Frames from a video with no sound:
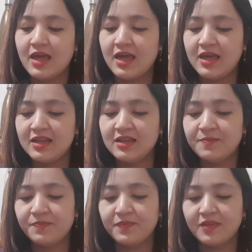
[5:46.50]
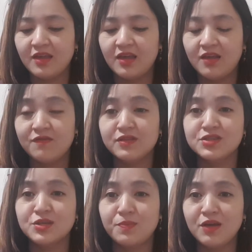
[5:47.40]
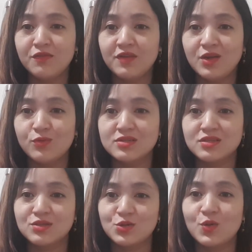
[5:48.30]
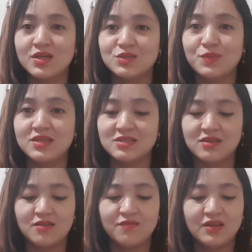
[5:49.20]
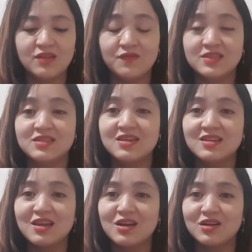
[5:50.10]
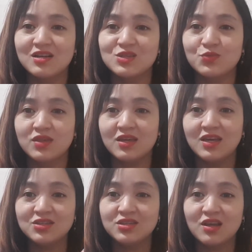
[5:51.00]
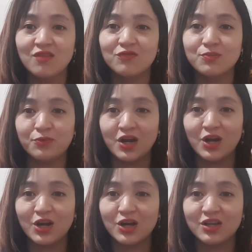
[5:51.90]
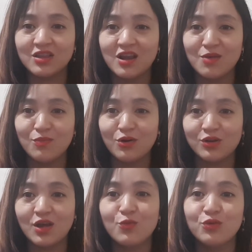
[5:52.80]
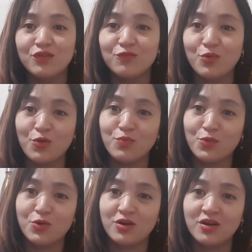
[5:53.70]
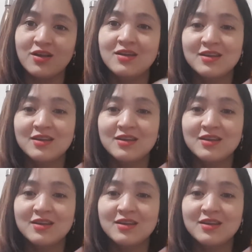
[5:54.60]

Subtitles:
And if the shipping fee wasn't so expensive, and if it didn't increase with each and every prayer card that I bought, I would have bought more.